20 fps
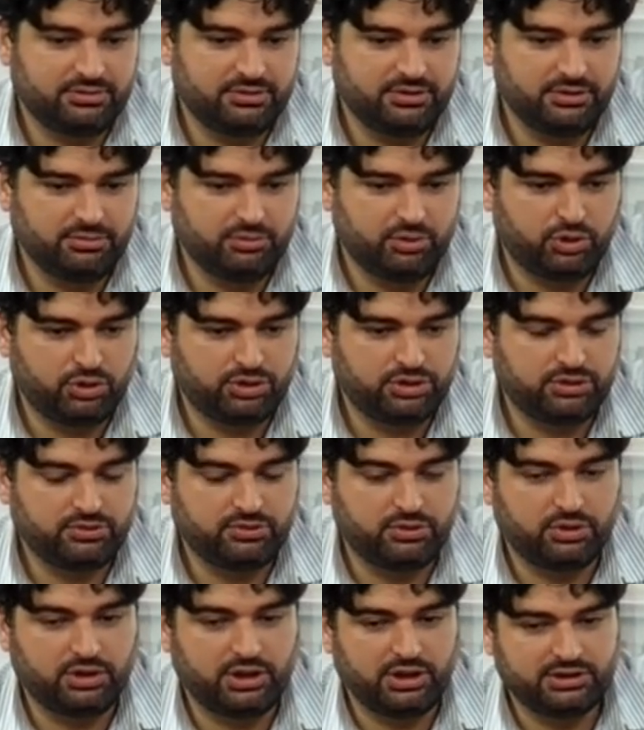important
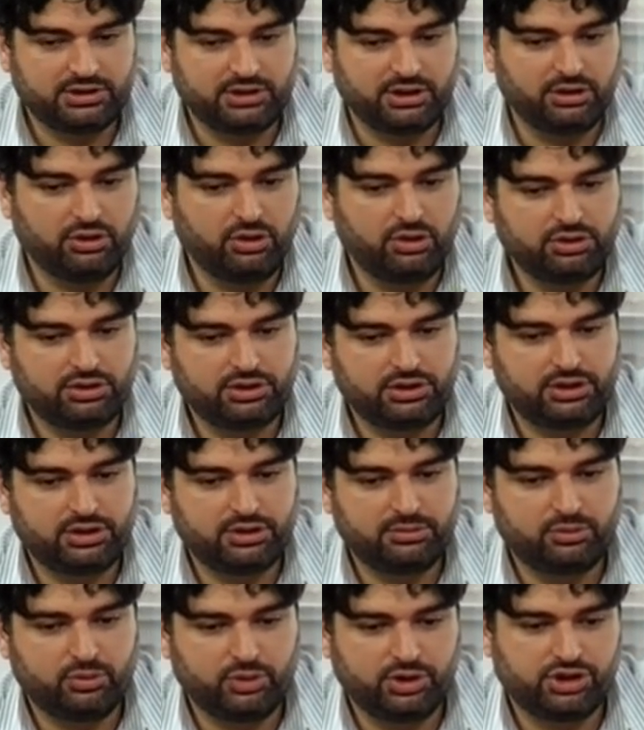for us in long
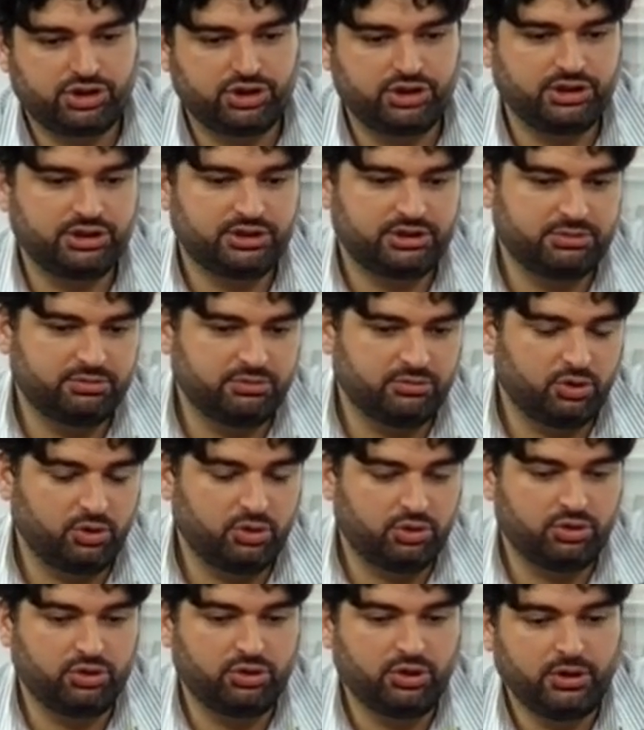term, which is
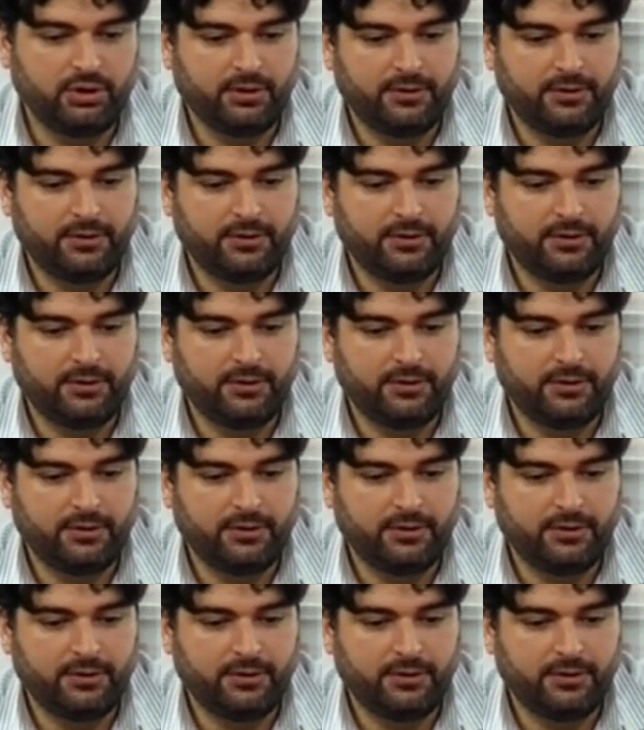more